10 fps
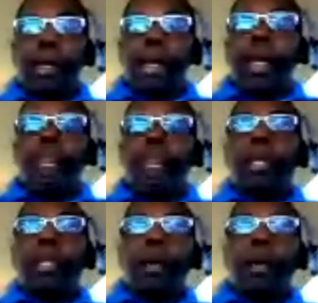and the
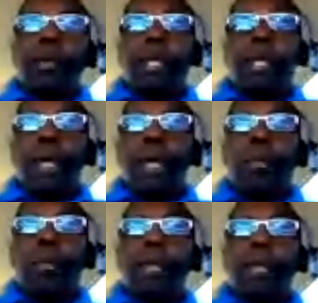leverage
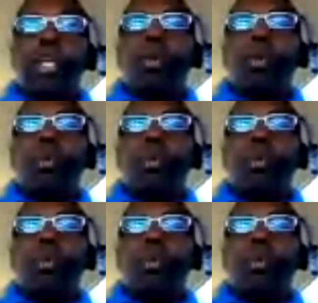income that you're